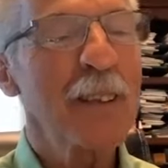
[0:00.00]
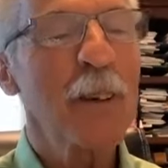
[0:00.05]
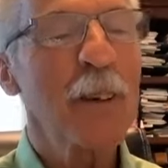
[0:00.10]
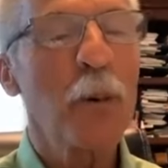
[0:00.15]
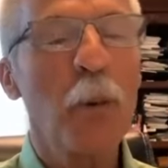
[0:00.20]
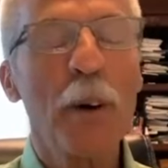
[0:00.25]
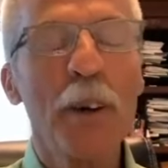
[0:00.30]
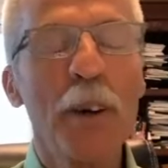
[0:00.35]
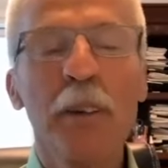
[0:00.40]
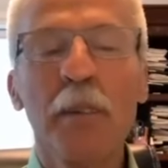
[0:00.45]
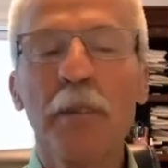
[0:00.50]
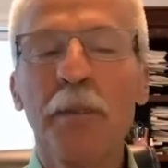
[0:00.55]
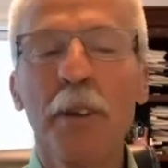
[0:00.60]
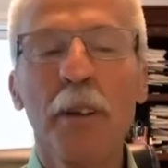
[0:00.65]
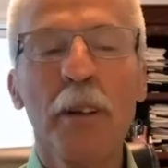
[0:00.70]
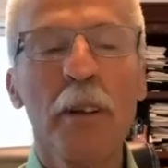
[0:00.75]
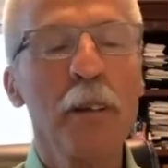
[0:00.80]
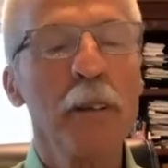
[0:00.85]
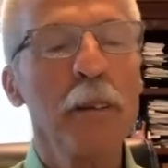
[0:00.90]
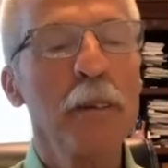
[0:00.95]

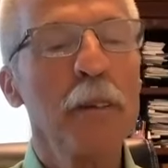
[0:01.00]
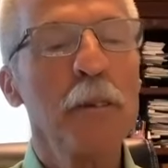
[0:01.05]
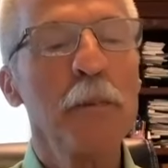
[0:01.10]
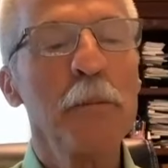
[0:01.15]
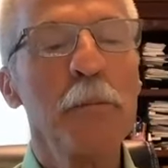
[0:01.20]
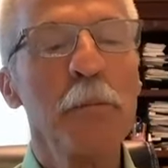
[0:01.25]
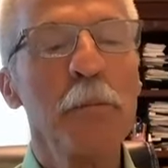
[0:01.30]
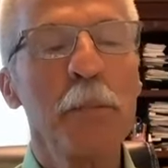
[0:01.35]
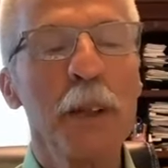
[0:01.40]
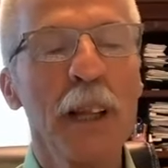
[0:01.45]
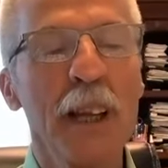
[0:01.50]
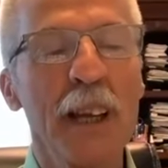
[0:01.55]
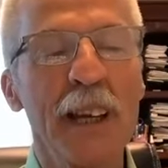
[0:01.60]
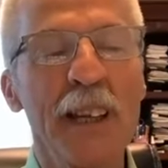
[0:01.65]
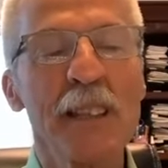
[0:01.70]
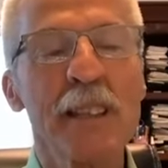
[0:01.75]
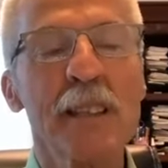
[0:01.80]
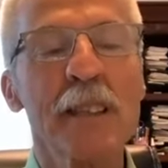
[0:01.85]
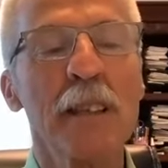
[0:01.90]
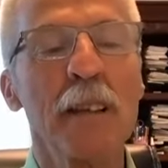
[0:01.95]
wonderful
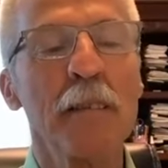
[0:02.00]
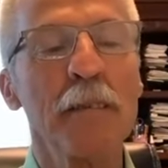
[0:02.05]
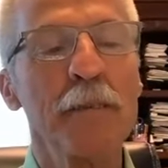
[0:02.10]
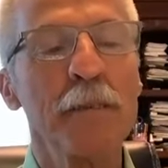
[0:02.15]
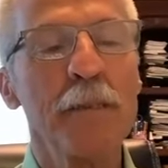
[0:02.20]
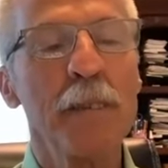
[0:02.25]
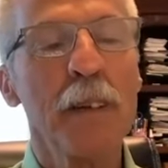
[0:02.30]
place of,